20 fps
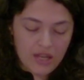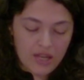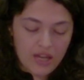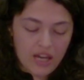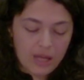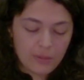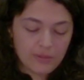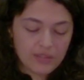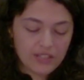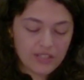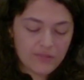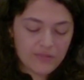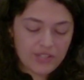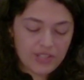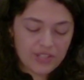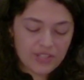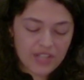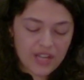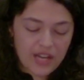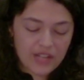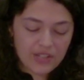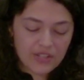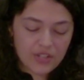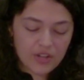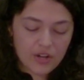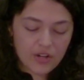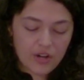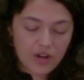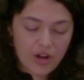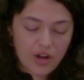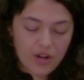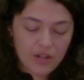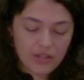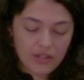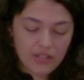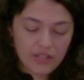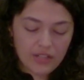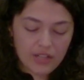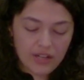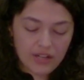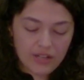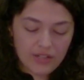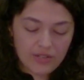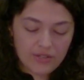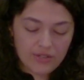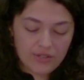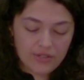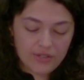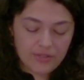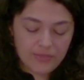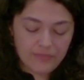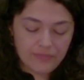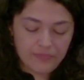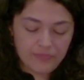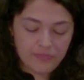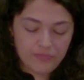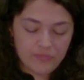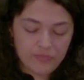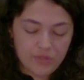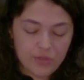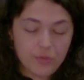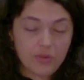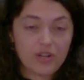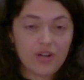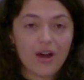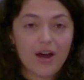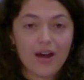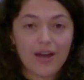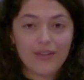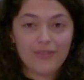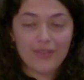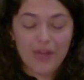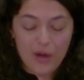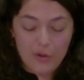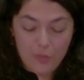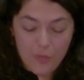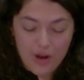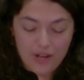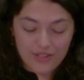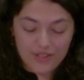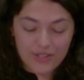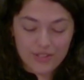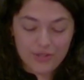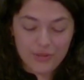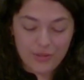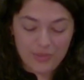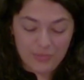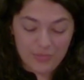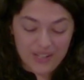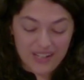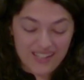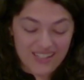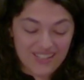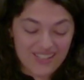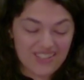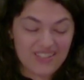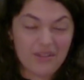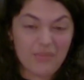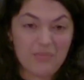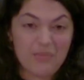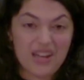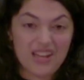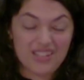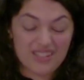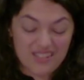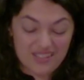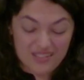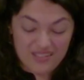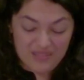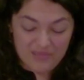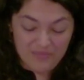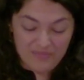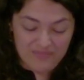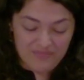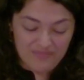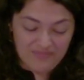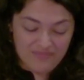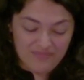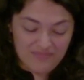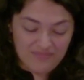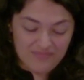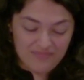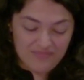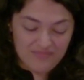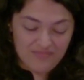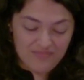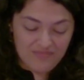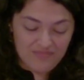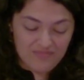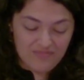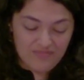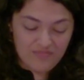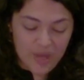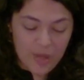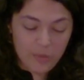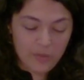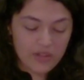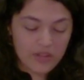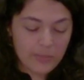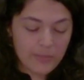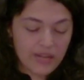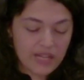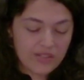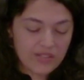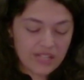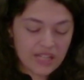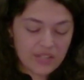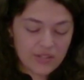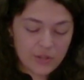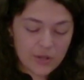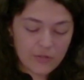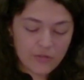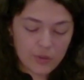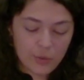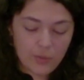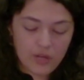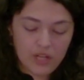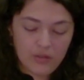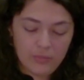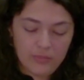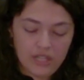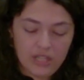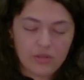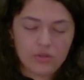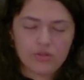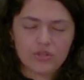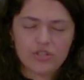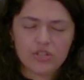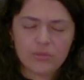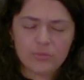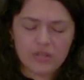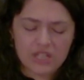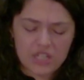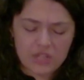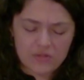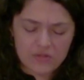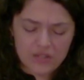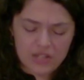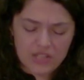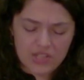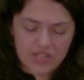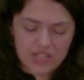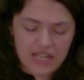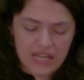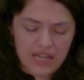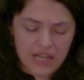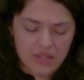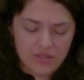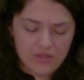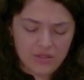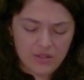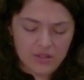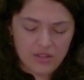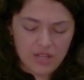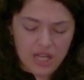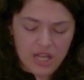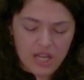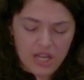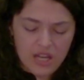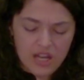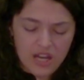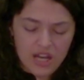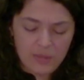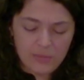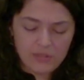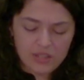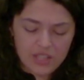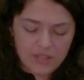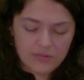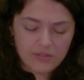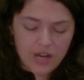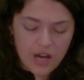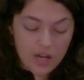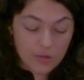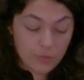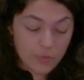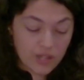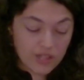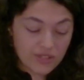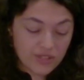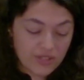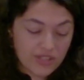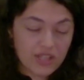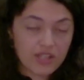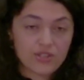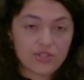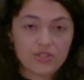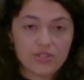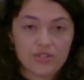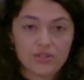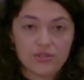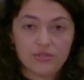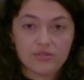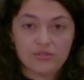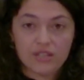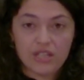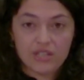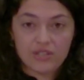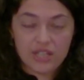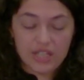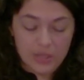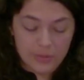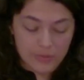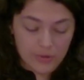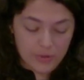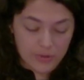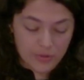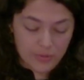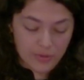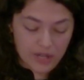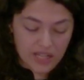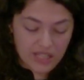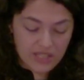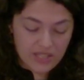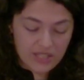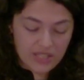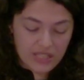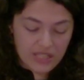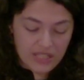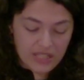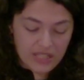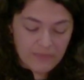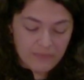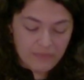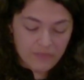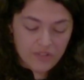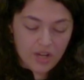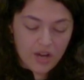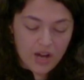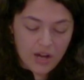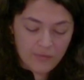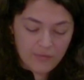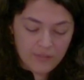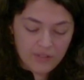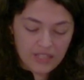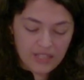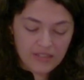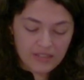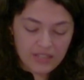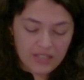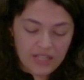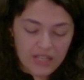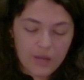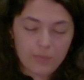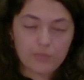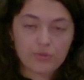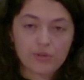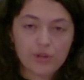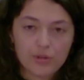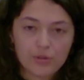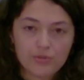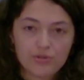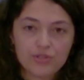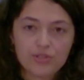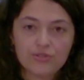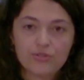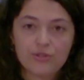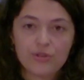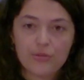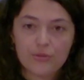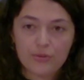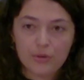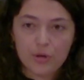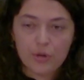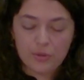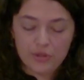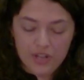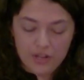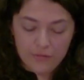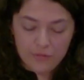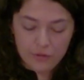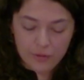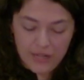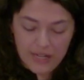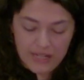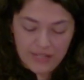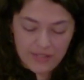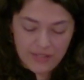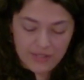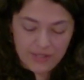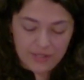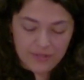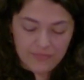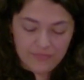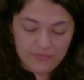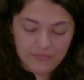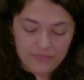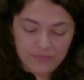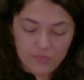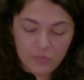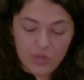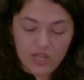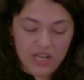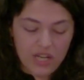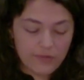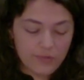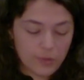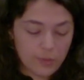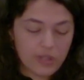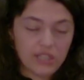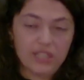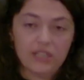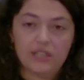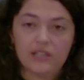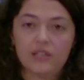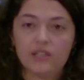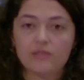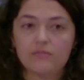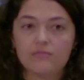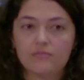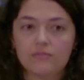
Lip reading: I believe these texts are calling us to a God that wants to embrace the mess. And when the mess gets overwhelming or too much for us to handle, I believe God wants us to, as Hebrews writes, confidently approach the throne of grace whenever we need it.